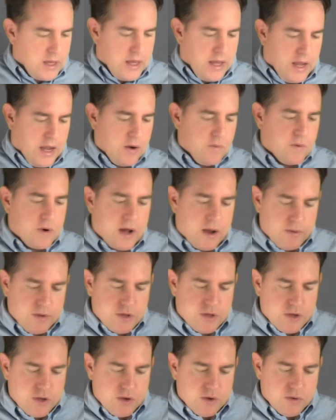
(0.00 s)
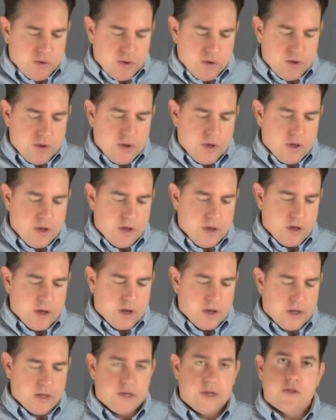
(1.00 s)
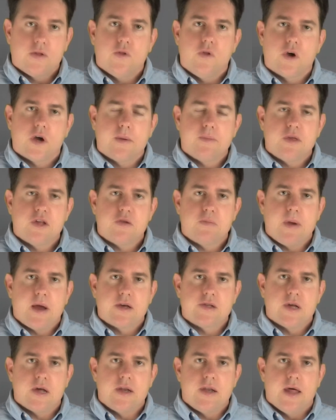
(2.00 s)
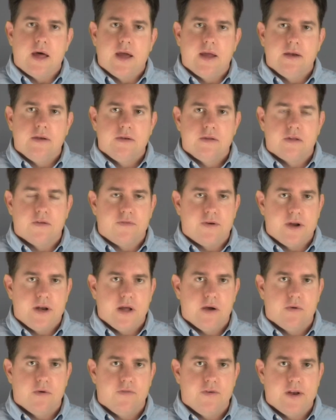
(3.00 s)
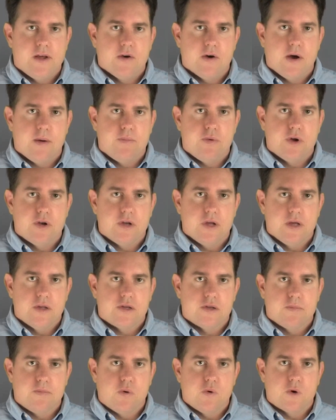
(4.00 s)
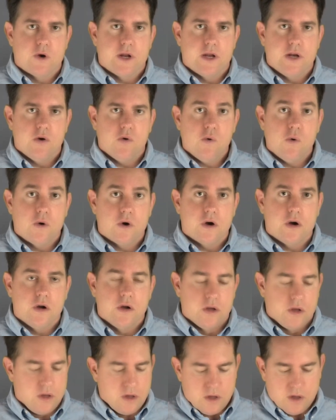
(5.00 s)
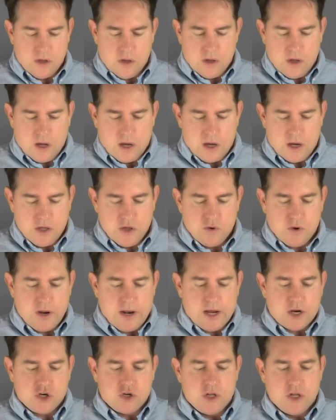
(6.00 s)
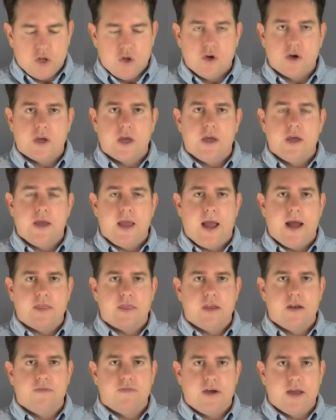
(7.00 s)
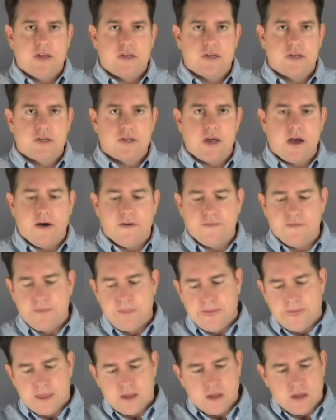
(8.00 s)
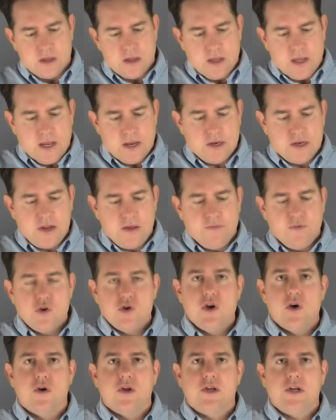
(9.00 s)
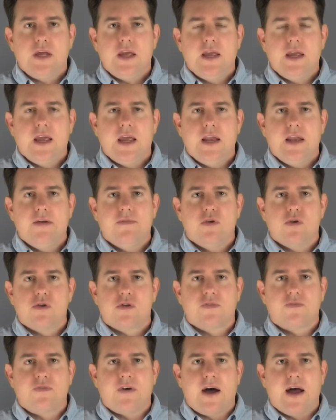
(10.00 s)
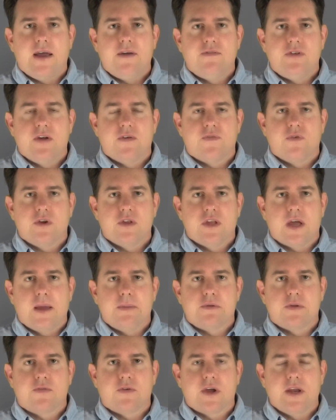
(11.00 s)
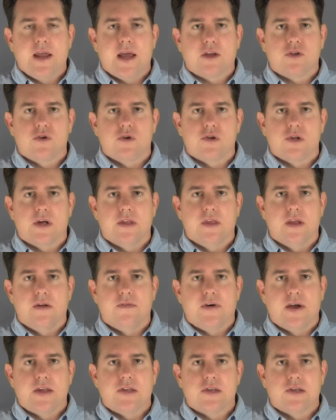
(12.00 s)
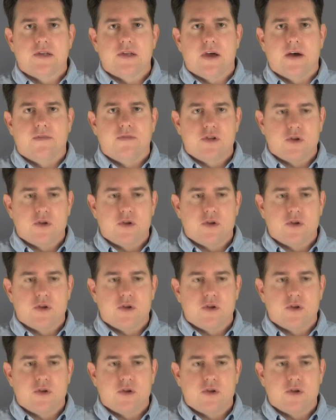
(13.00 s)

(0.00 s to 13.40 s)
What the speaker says: And what I would do is either look up the specs online to find out what video output is supported, or you can actually look at the device itself and see if you notice any of those 5 different types of connectors on the device itself.